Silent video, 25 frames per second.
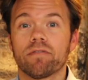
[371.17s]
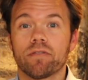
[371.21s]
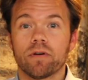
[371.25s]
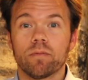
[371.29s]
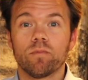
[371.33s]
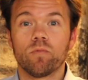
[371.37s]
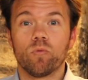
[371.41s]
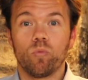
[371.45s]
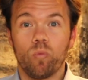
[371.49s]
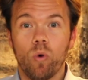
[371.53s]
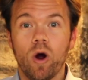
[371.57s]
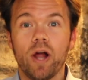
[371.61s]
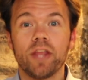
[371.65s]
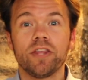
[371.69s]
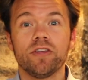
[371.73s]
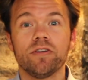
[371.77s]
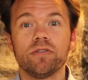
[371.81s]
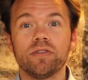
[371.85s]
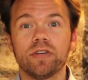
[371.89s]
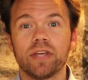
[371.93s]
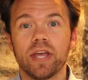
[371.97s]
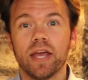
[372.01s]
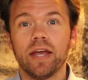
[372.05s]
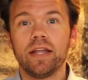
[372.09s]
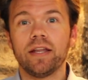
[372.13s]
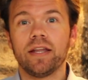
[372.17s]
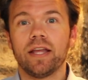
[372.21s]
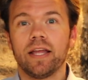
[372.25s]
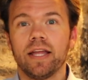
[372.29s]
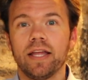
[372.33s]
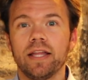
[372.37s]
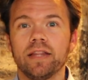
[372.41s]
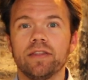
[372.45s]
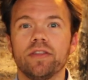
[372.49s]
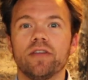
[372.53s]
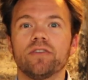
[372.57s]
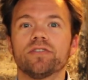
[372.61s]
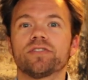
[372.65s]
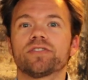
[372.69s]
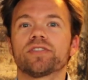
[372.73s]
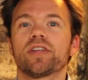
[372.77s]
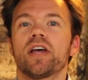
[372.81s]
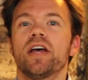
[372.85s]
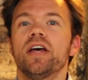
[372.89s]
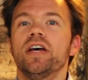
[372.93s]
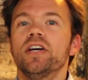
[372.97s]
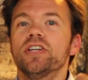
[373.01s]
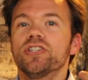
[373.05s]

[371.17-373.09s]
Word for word: from what you get in those